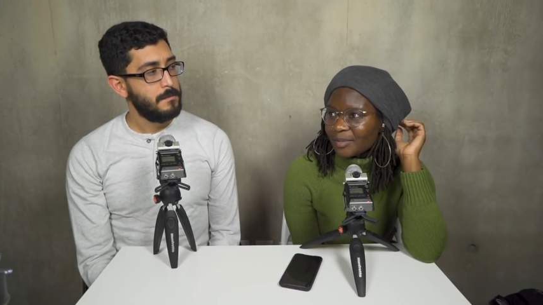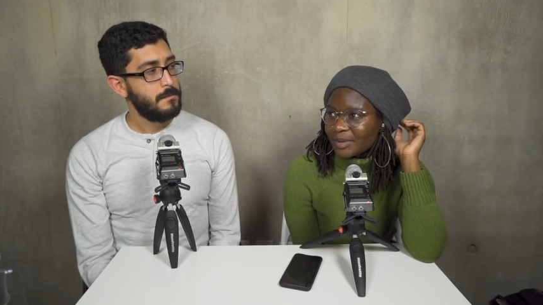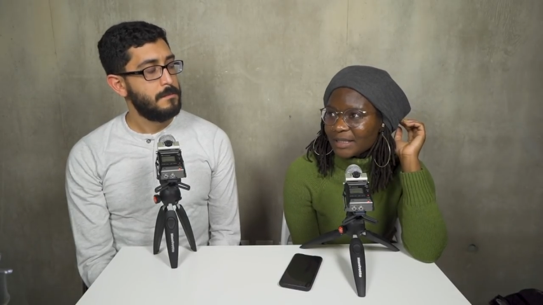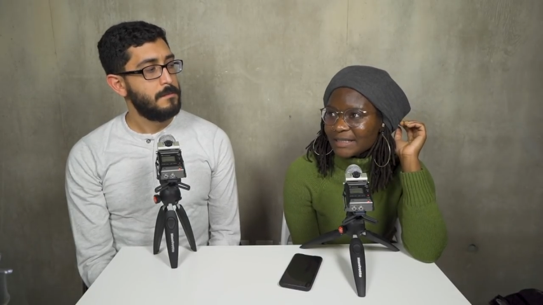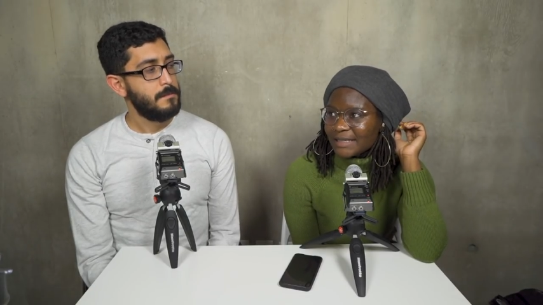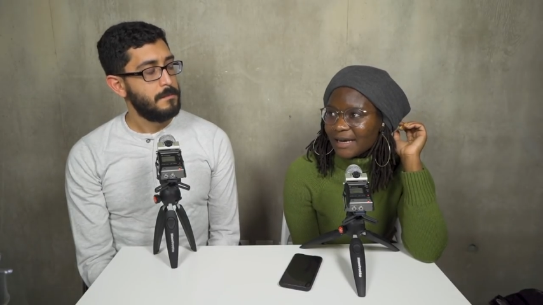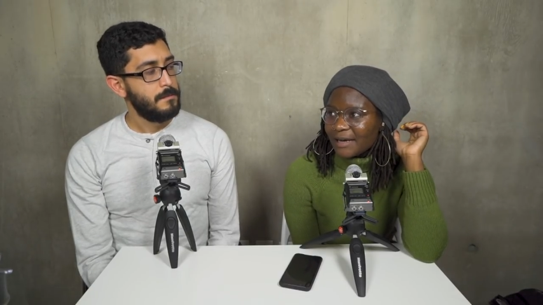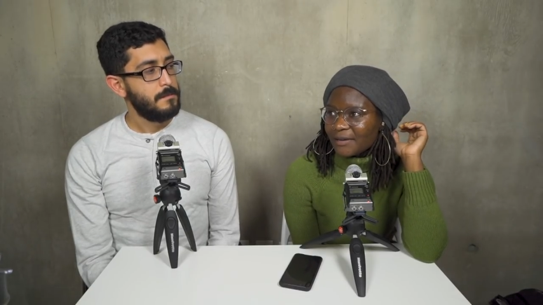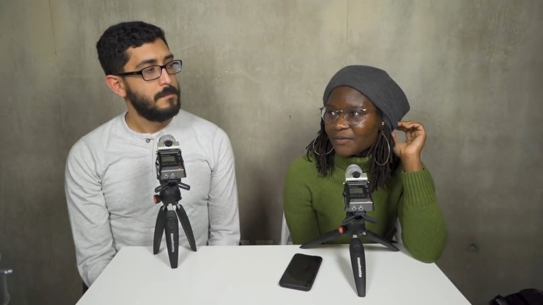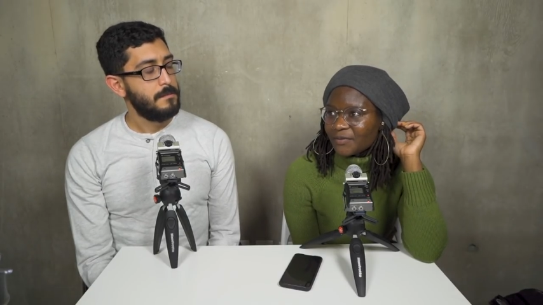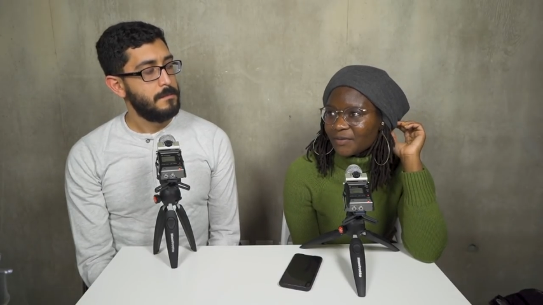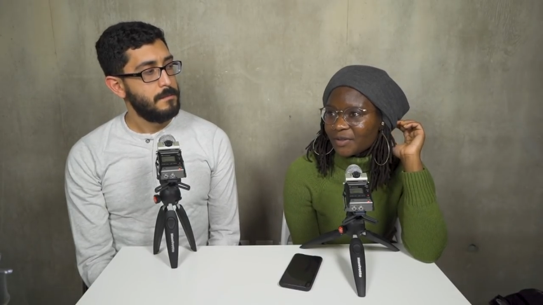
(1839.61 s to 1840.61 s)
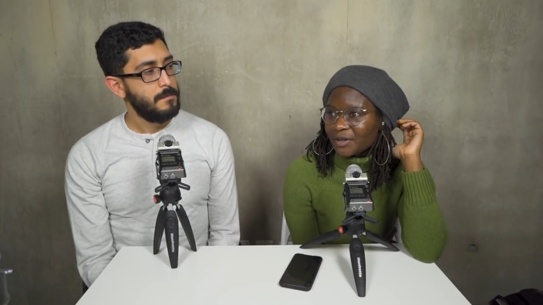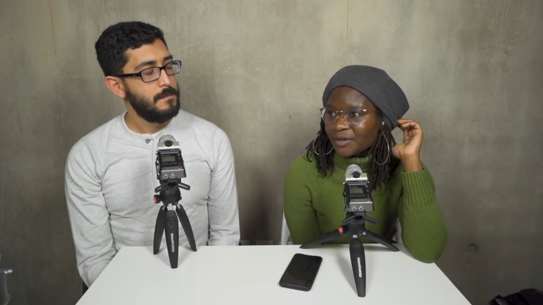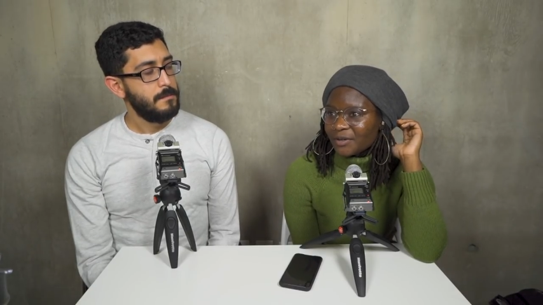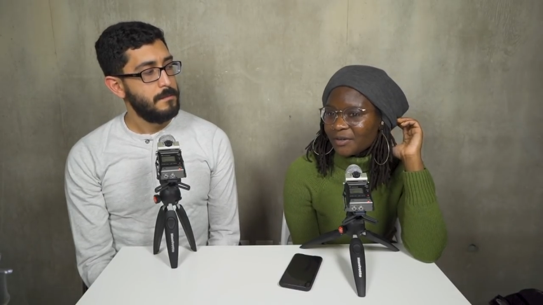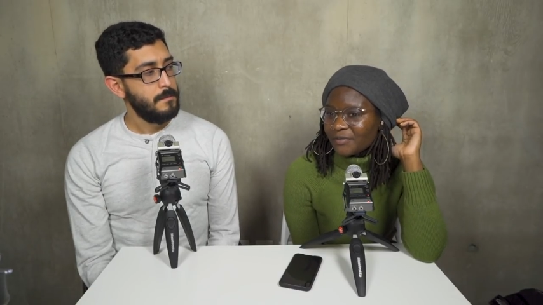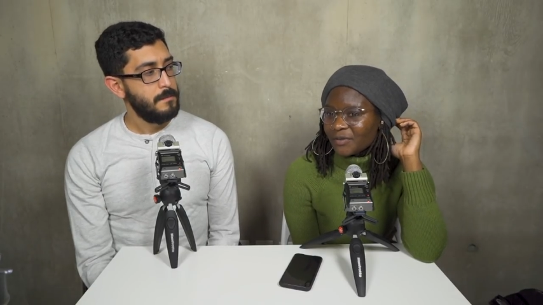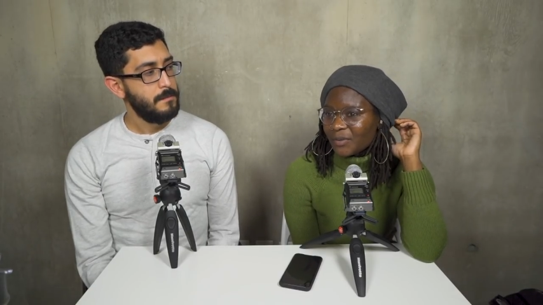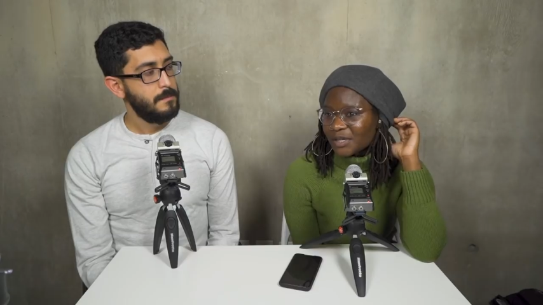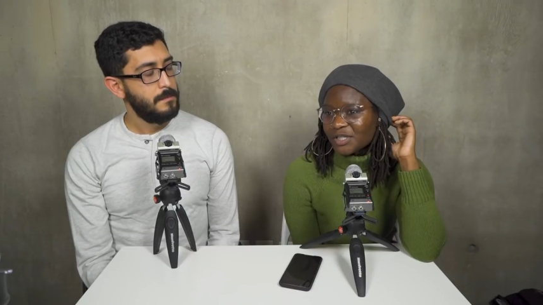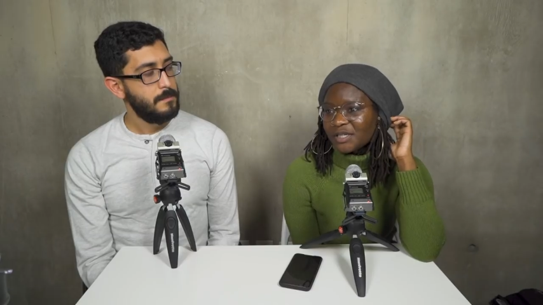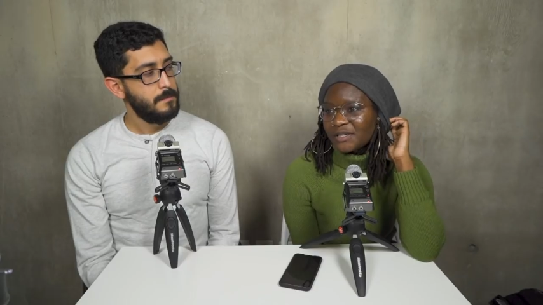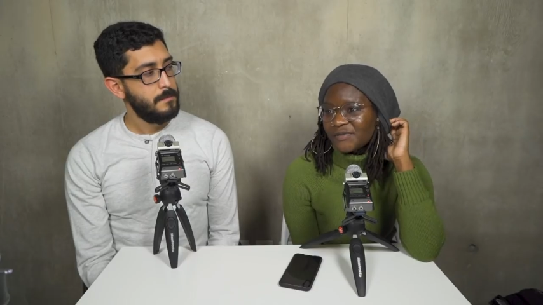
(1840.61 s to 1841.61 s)
Speaker 1: Because yeah, if there if the
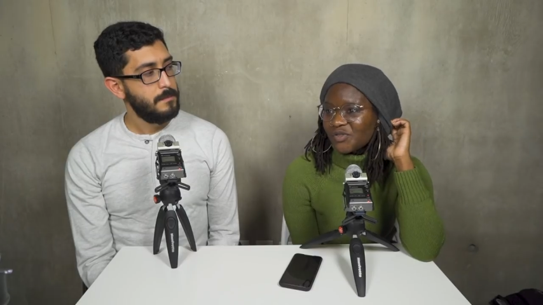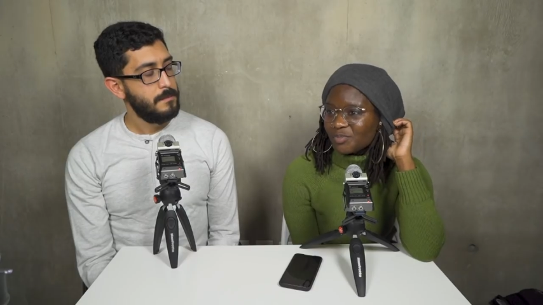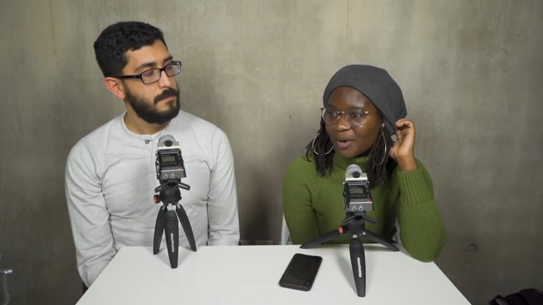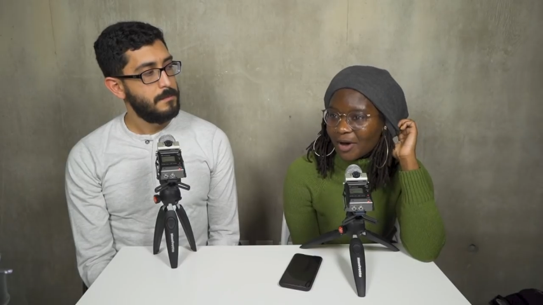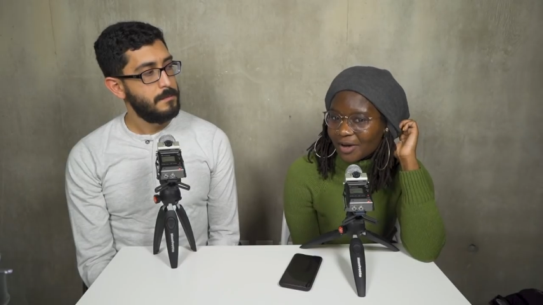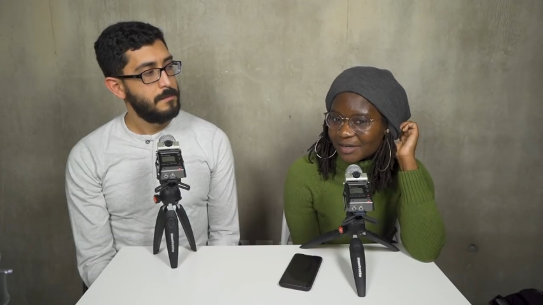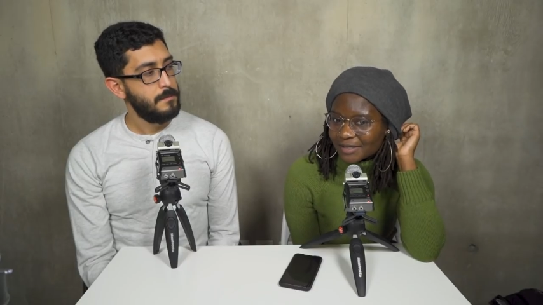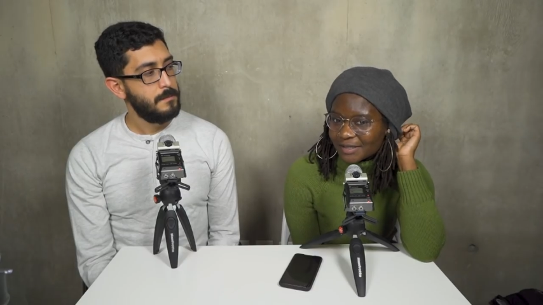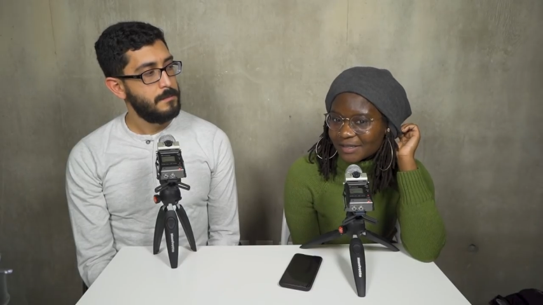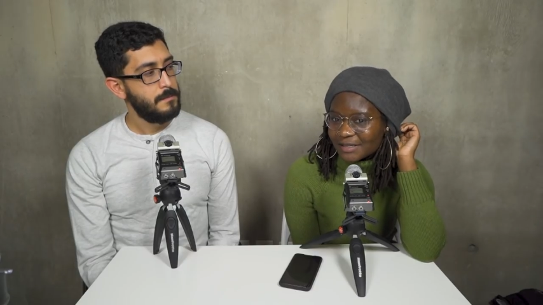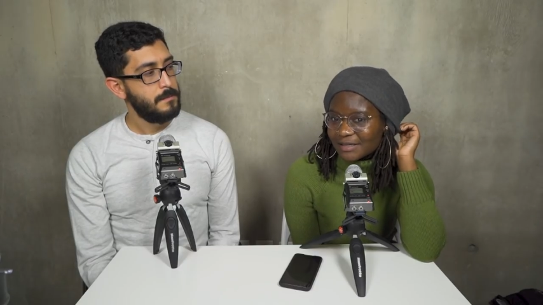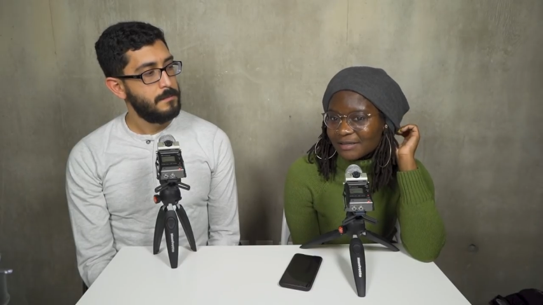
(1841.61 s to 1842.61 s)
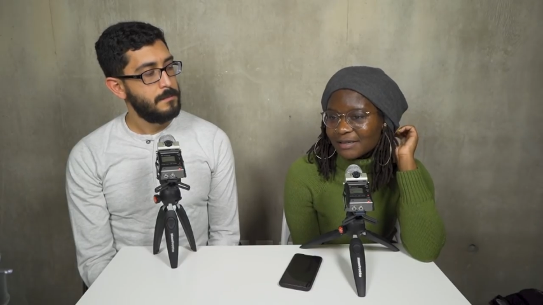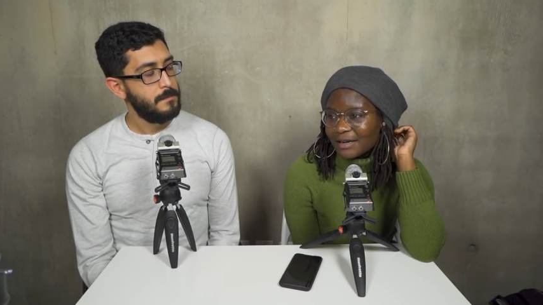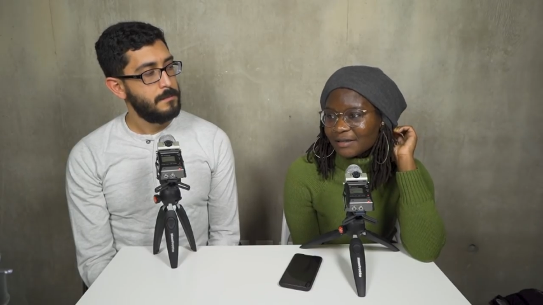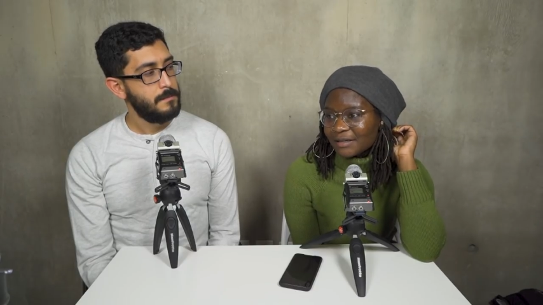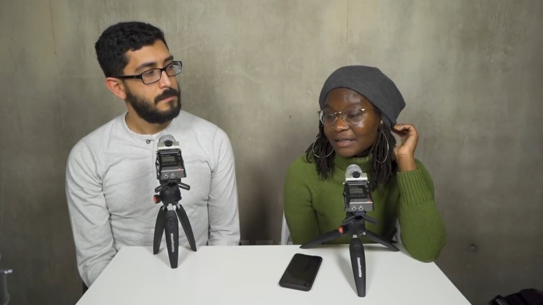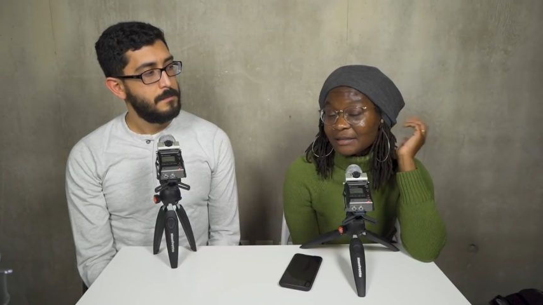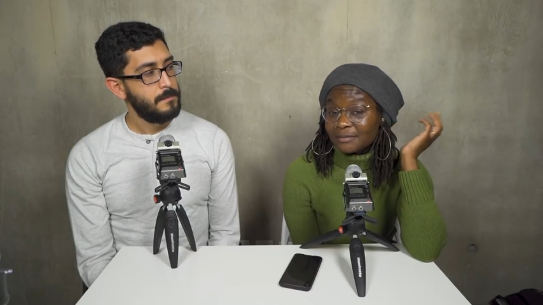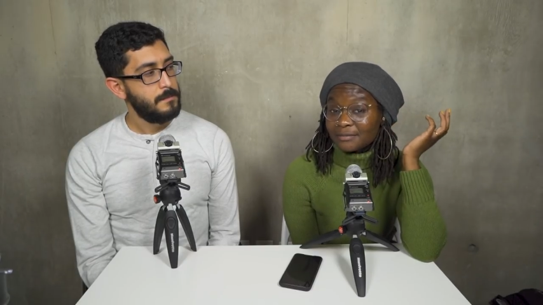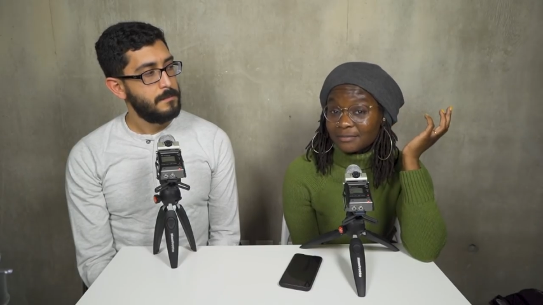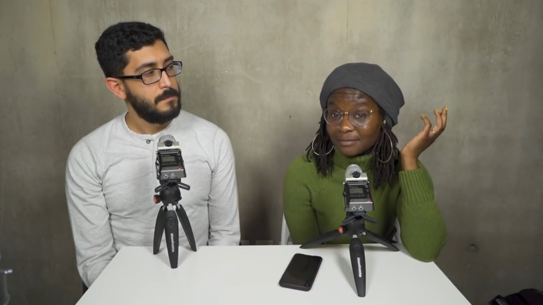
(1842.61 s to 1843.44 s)
question gives you pause, then it is kind of like,